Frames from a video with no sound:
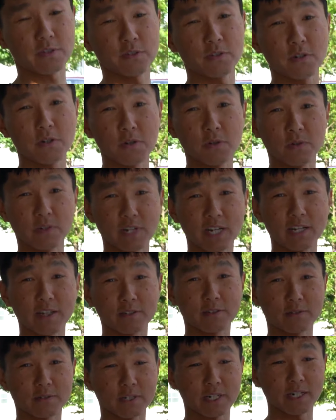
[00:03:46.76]
to go
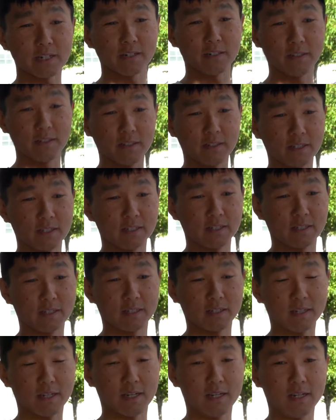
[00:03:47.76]
rail to rail
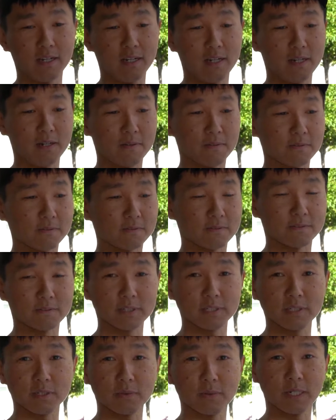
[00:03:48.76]
uh,
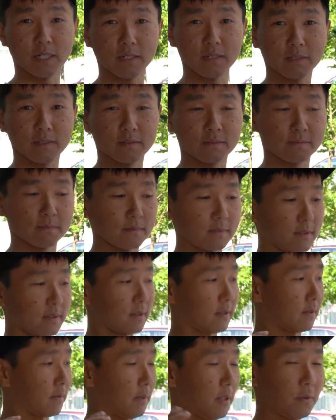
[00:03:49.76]
really well.
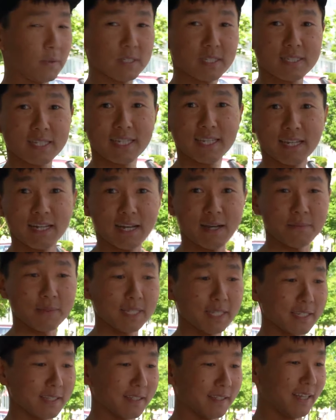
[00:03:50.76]
Well, we'll see. I
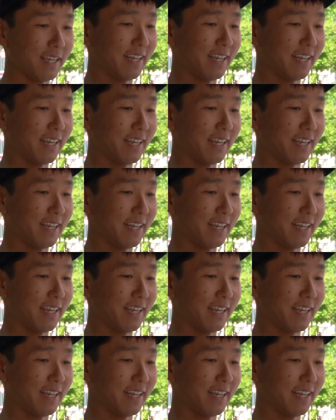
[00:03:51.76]
mean,